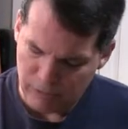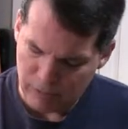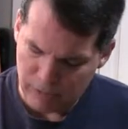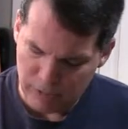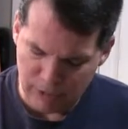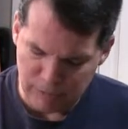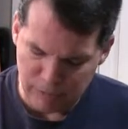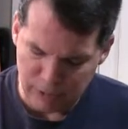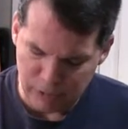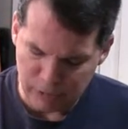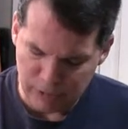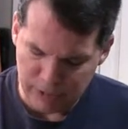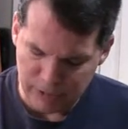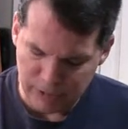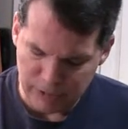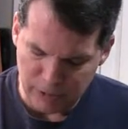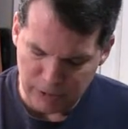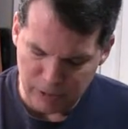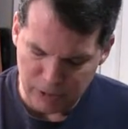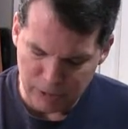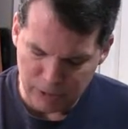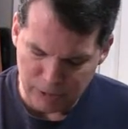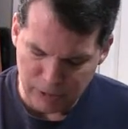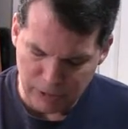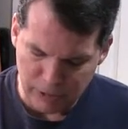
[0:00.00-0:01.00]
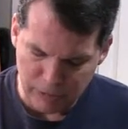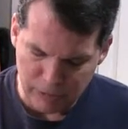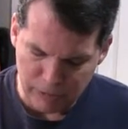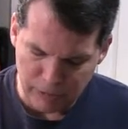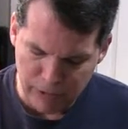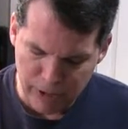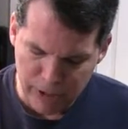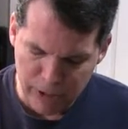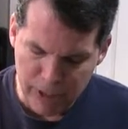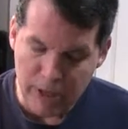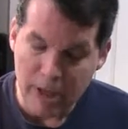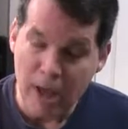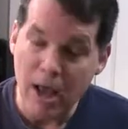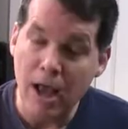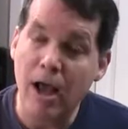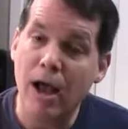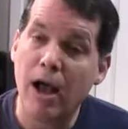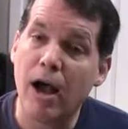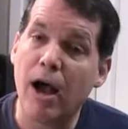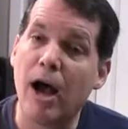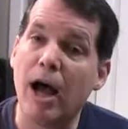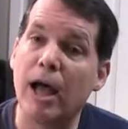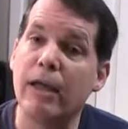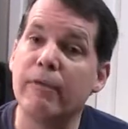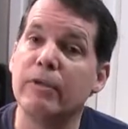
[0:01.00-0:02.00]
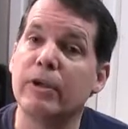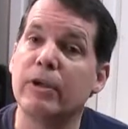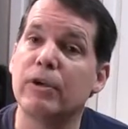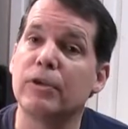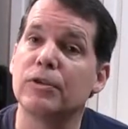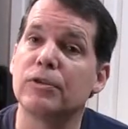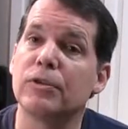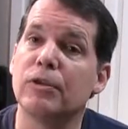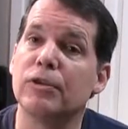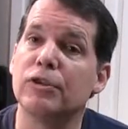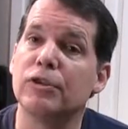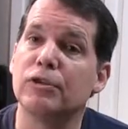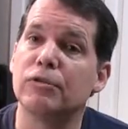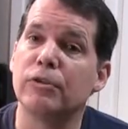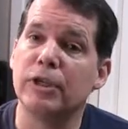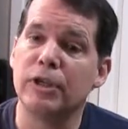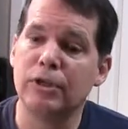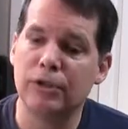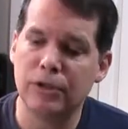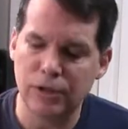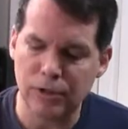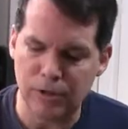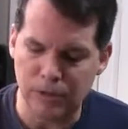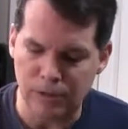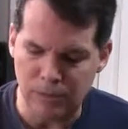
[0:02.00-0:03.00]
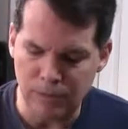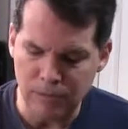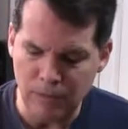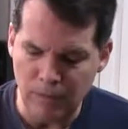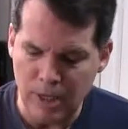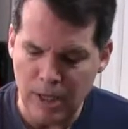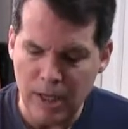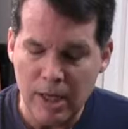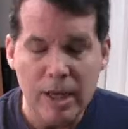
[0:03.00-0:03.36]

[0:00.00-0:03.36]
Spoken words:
Thumb is resting on string 3, eye finger is on string 2.